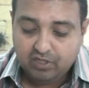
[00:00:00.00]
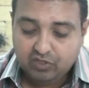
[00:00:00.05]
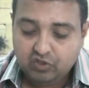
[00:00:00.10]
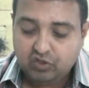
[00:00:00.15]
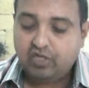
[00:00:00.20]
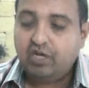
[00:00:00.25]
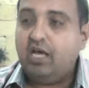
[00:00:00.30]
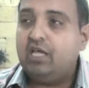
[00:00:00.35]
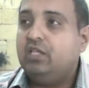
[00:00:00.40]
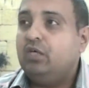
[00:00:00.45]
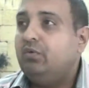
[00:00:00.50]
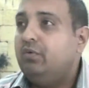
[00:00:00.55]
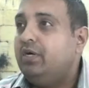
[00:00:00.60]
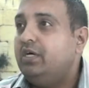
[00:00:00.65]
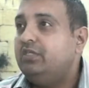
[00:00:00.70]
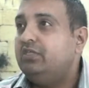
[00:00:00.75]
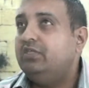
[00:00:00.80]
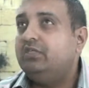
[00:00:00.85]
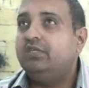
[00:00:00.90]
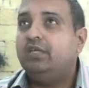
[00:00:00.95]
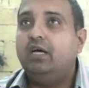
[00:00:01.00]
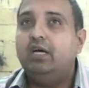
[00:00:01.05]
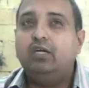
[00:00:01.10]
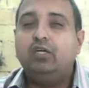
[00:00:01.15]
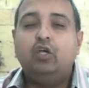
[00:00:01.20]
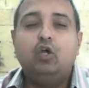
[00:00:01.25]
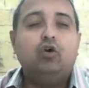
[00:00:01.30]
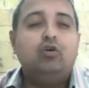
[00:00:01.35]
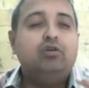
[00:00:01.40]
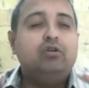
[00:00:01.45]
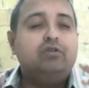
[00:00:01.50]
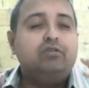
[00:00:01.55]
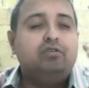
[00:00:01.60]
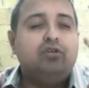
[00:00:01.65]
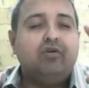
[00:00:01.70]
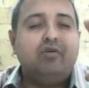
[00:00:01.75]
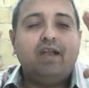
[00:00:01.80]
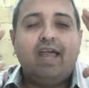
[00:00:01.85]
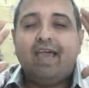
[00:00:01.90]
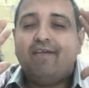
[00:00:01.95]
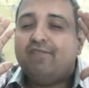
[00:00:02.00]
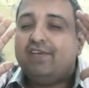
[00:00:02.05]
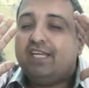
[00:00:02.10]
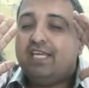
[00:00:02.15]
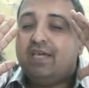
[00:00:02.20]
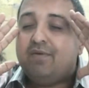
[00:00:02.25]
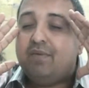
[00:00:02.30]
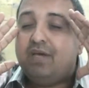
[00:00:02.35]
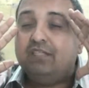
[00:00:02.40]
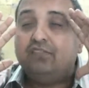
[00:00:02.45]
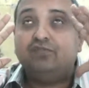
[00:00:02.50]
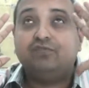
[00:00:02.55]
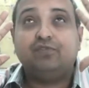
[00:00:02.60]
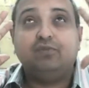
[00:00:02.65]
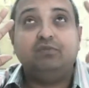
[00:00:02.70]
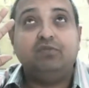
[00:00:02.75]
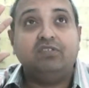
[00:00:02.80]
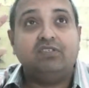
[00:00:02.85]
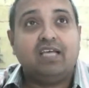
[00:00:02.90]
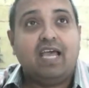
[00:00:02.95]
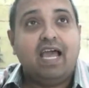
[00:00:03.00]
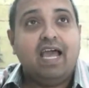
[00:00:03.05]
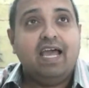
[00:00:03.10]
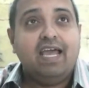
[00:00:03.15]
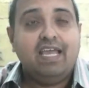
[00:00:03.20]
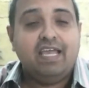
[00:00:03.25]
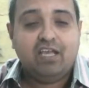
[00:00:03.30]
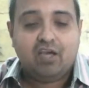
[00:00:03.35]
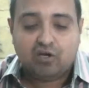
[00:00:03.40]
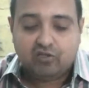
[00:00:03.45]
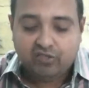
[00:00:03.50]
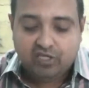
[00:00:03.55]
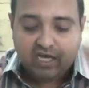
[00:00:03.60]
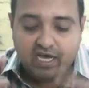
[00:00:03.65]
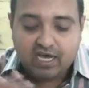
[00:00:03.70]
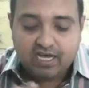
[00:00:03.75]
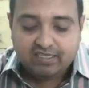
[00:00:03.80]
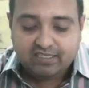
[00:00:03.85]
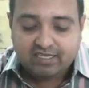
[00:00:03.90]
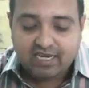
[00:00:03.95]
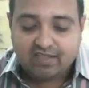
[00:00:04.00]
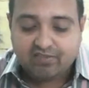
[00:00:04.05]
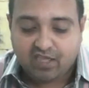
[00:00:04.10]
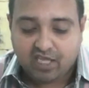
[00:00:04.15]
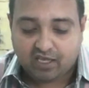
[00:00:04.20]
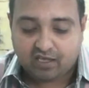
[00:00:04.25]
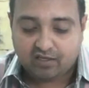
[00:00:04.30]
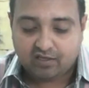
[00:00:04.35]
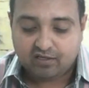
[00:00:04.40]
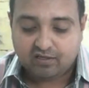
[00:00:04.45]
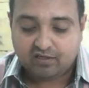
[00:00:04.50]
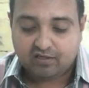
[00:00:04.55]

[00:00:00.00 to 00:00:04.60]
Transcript: So in other words, don't have any image from the sky, on the earth, nothing.